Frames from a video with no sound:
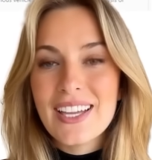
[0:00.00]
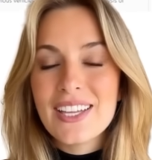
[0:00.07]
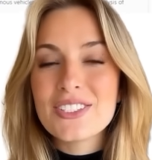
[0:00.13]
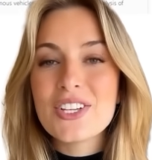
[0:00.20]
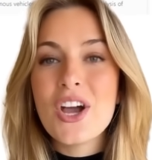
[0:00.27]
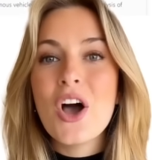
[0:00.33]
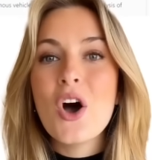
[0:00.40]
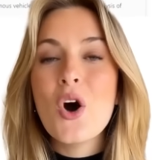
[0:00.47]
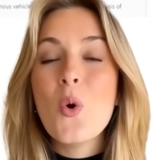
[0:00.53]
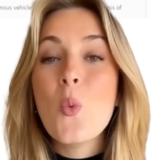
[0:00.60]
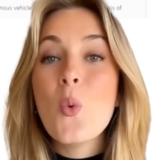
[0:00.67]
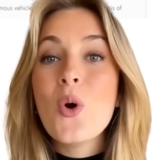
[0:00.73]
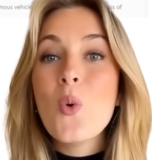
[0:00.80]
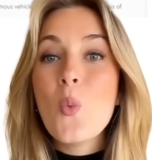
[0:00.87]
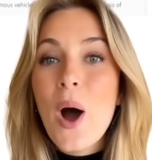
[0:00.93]
So
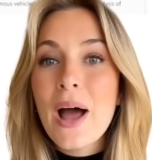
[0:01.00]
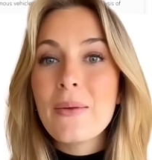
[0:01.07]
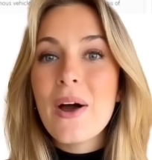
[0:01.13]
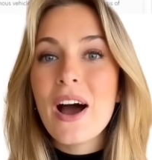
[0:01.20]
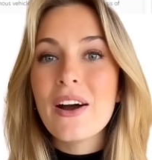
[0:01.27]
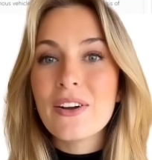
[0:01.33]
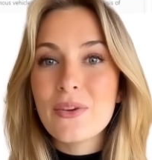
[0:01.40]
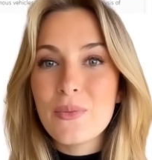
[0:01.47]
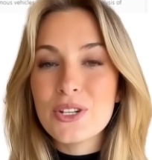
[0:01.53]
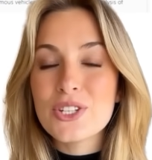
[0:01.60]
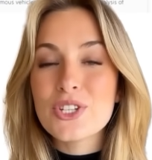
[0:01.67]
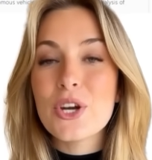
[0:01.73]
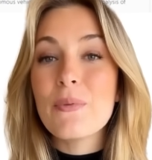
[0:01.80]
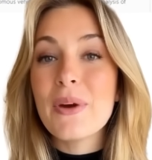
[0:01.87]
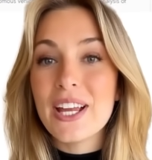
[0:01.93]
why bother with
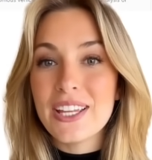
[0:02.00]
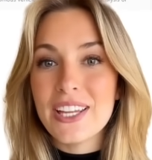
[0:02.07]
so many